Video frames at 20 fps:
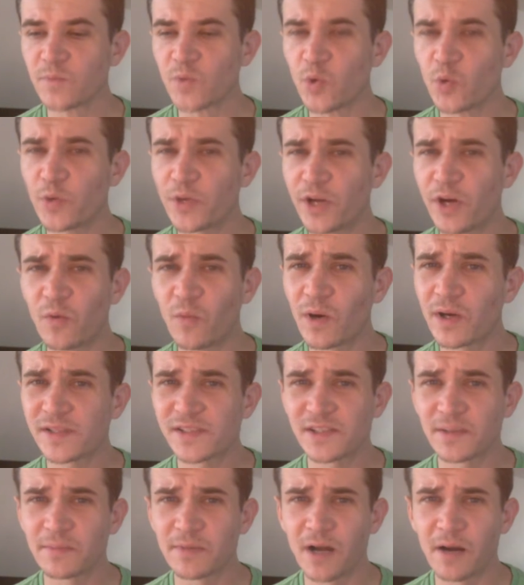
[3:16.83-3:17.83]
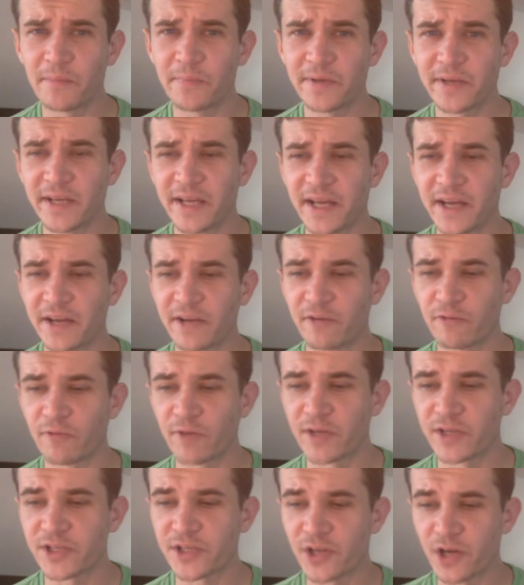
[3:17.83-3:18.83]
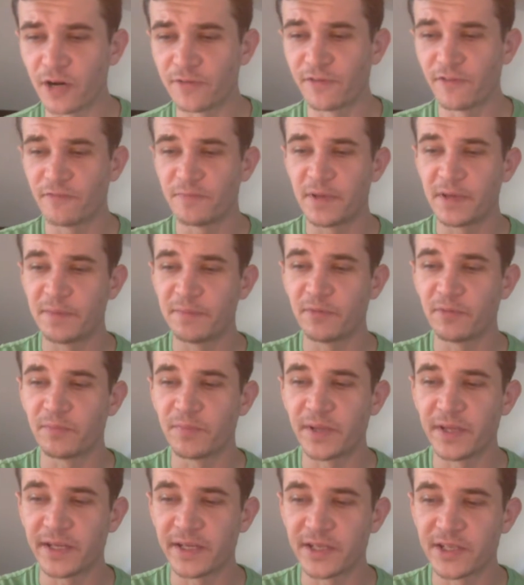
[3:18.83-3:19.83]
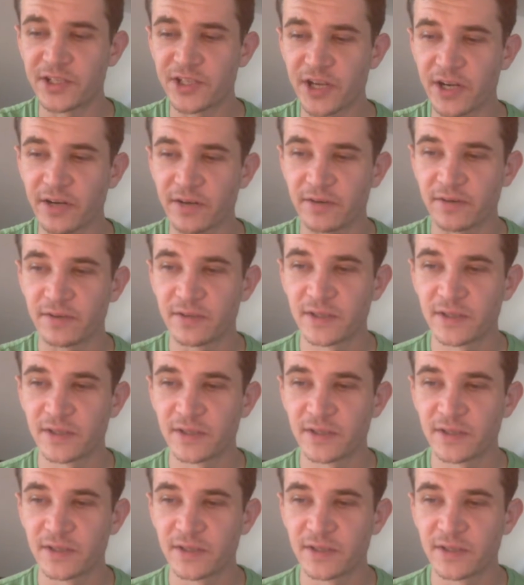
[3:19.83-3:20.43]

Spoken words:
we don't want some company getting rich off of people being in jail.